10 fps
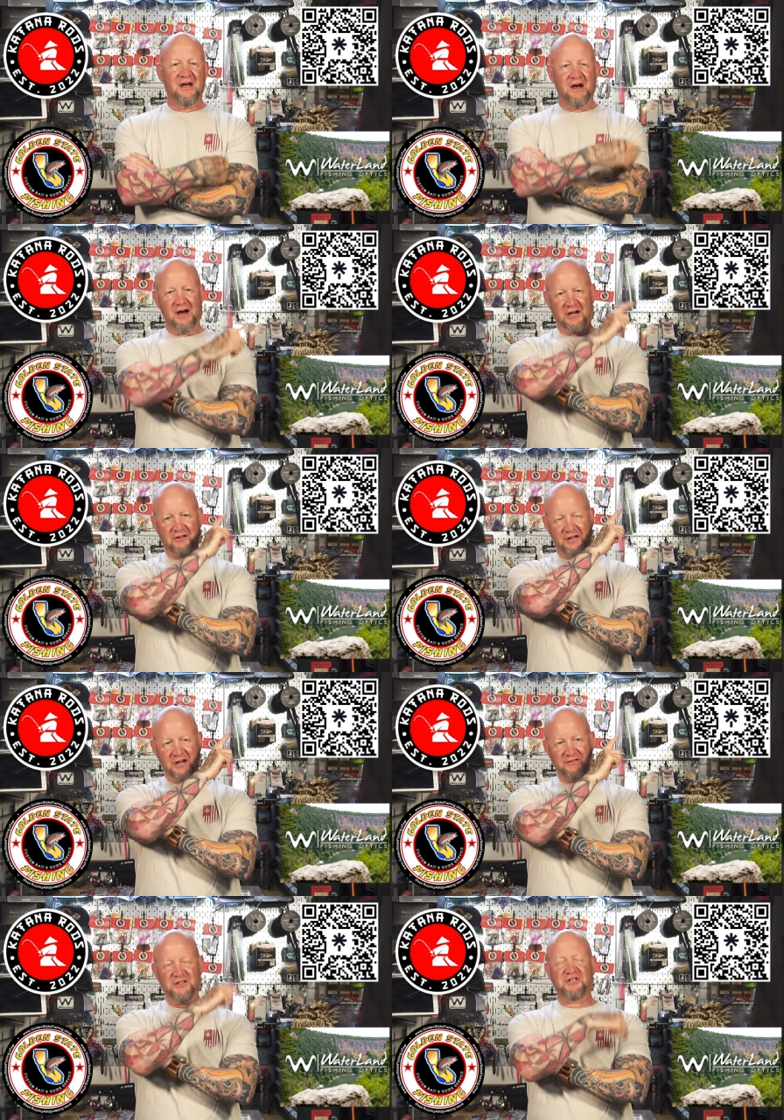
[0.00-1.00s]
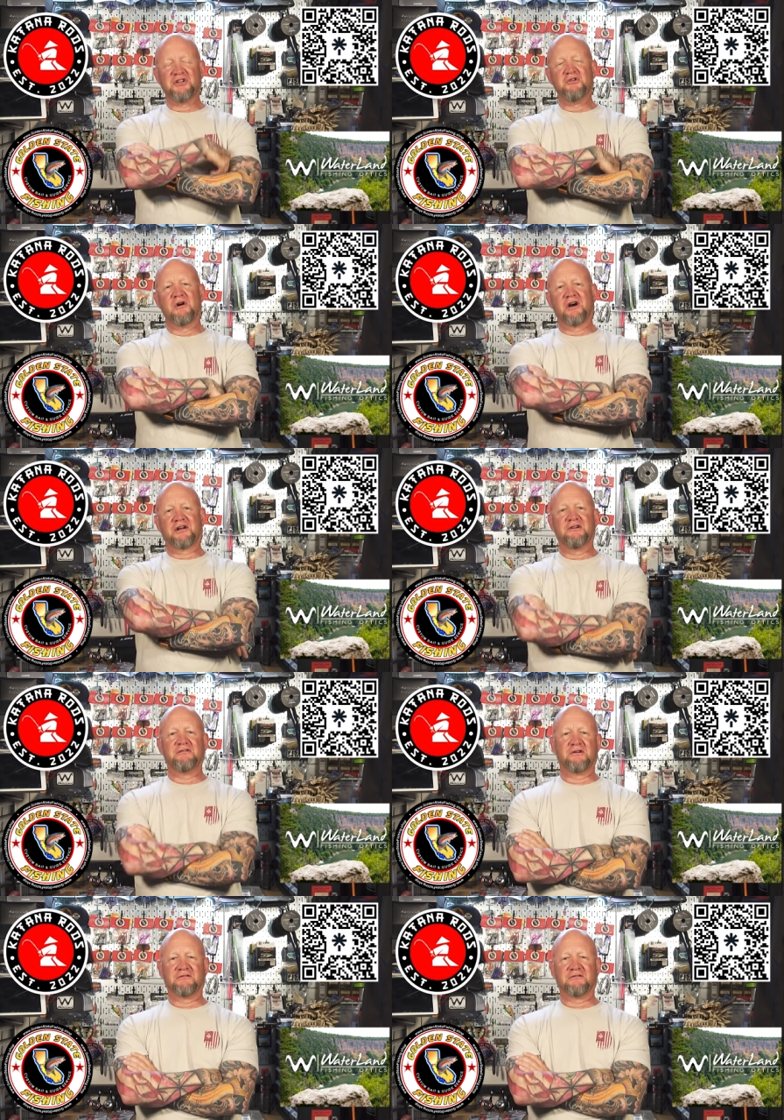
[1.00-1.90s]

uh, click on this QR code.